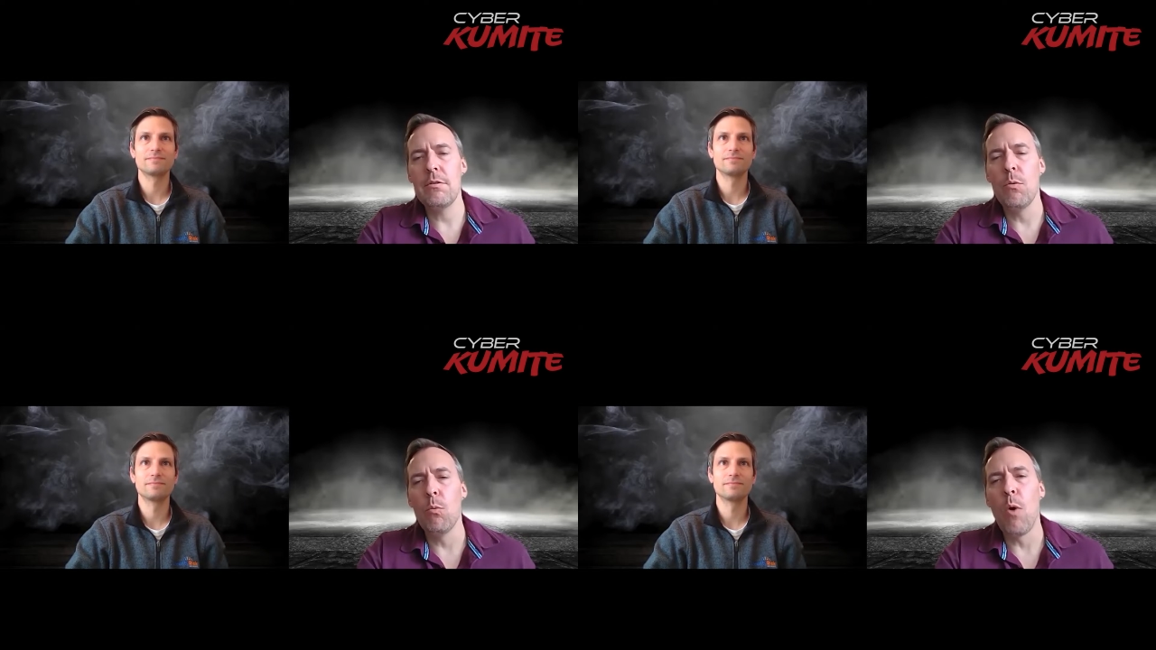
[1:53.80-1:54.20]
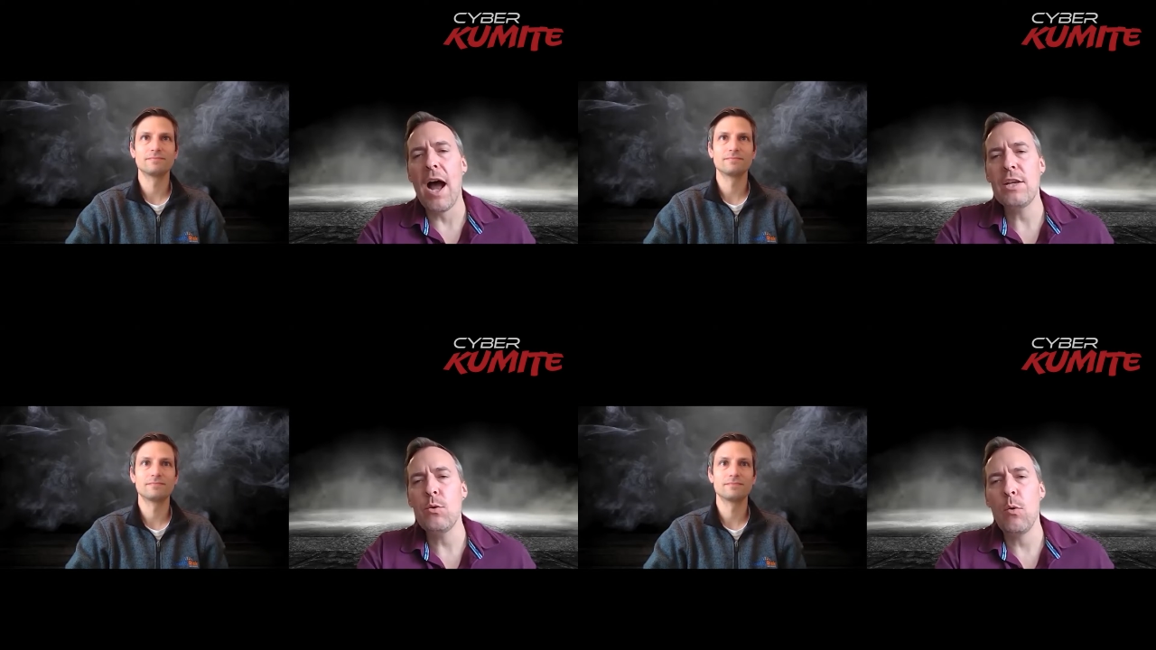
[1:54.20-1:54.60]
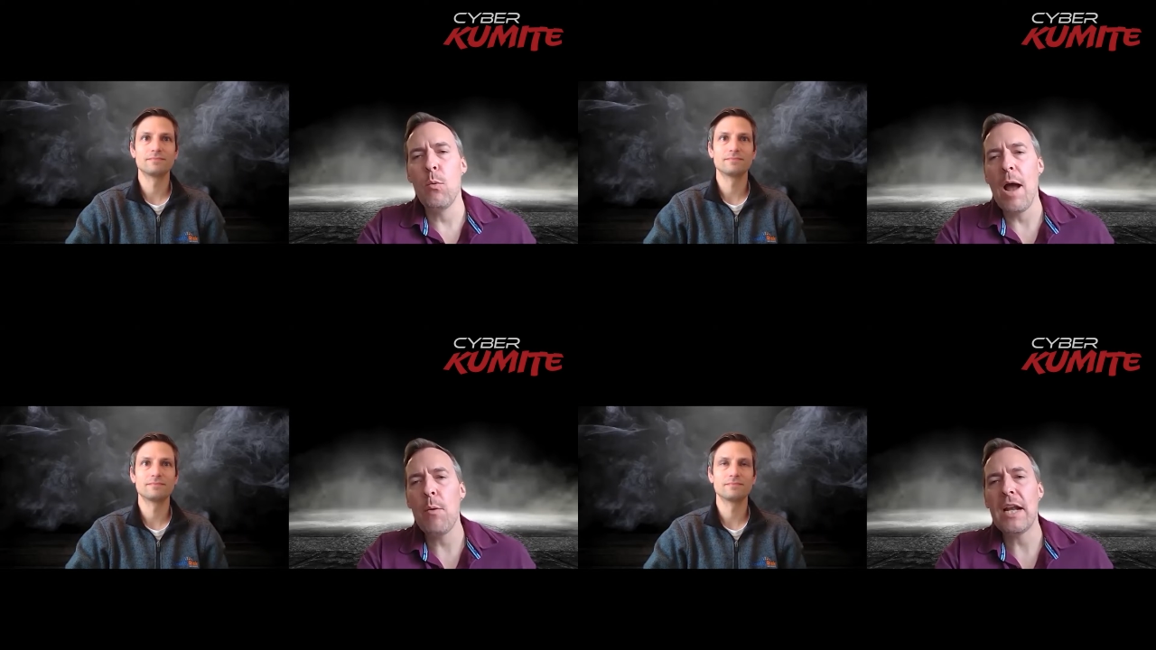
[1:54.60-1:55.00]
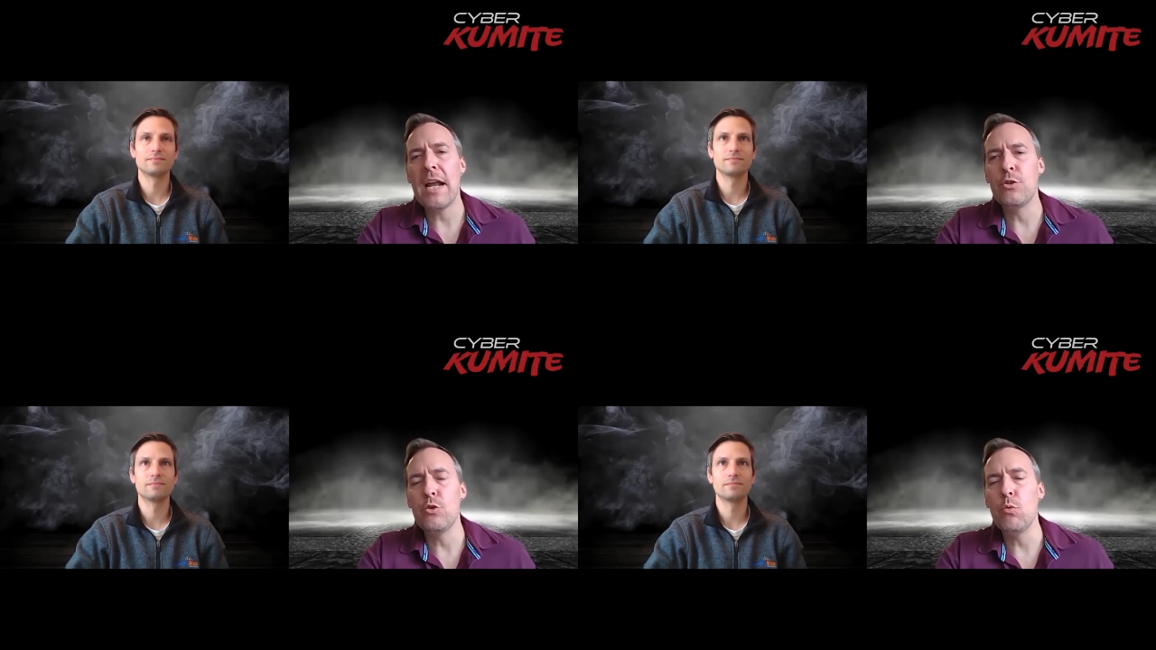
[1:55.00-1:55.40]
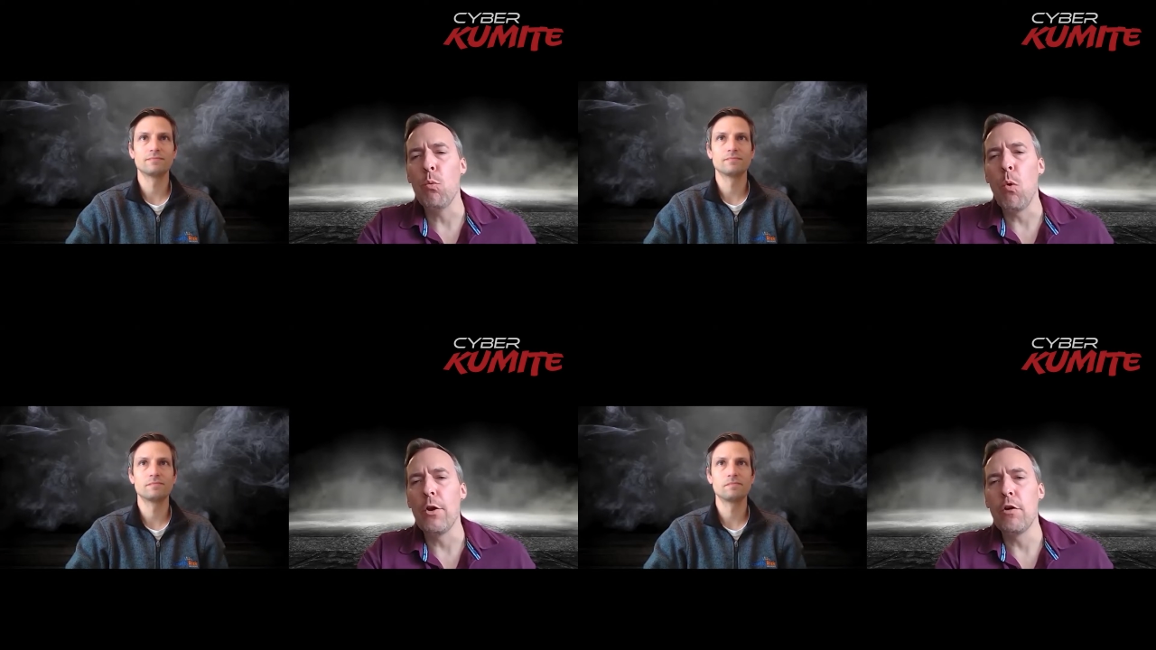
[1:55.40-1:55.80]
Speaker 1: why do why would I do
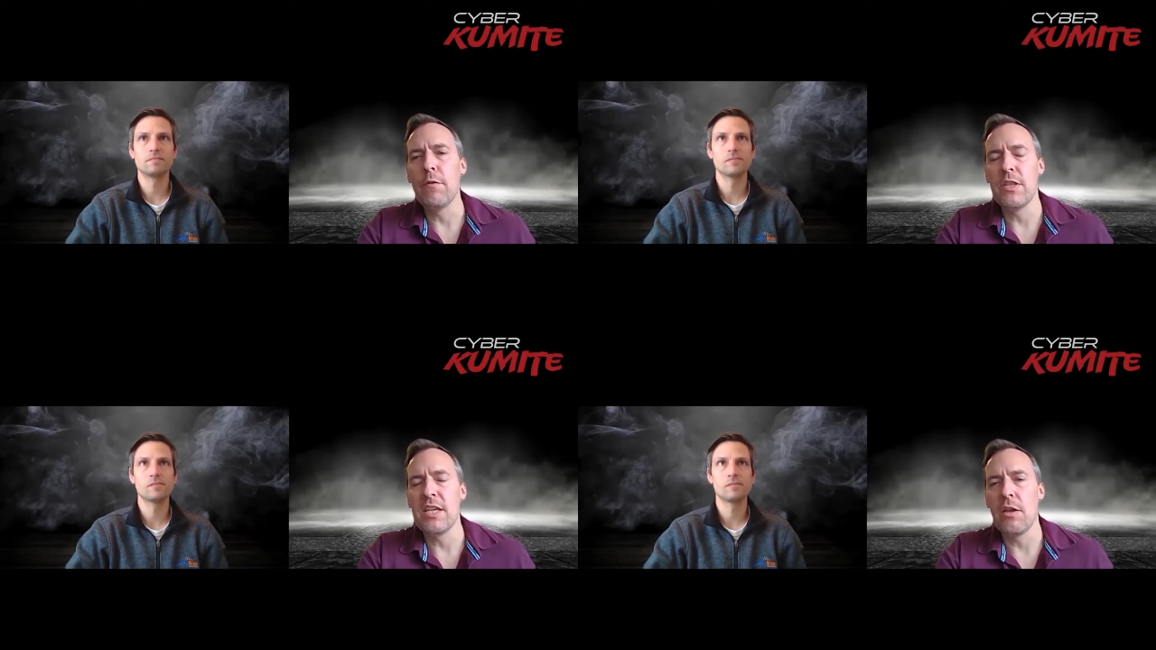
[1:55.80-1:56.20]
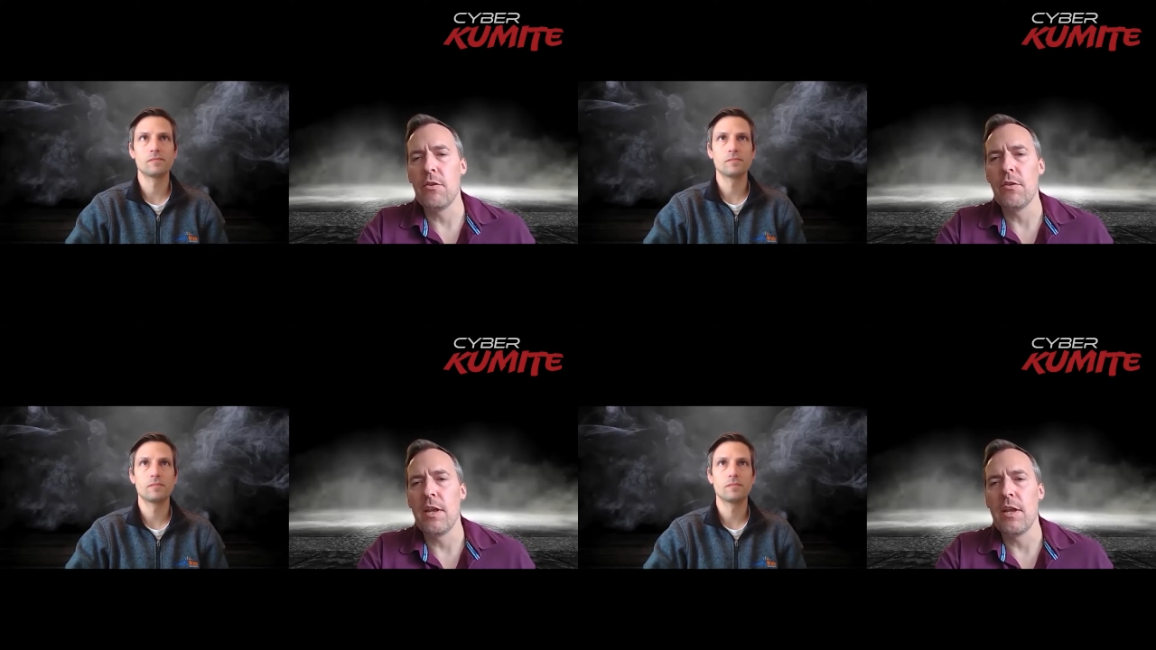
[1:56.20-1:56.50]
one over the other?